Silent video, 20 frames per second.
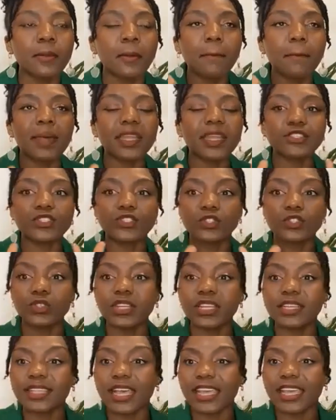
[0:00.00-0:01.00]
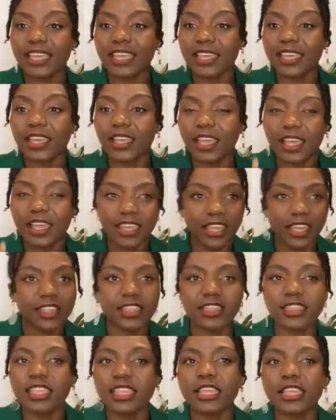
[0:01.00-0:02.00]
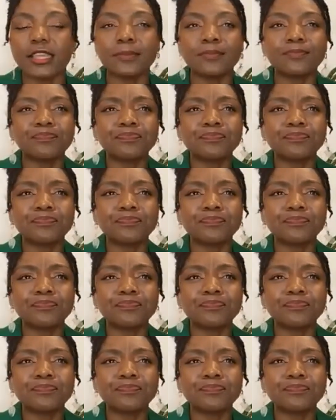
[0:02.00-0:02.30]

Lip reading: But as soon as I hit the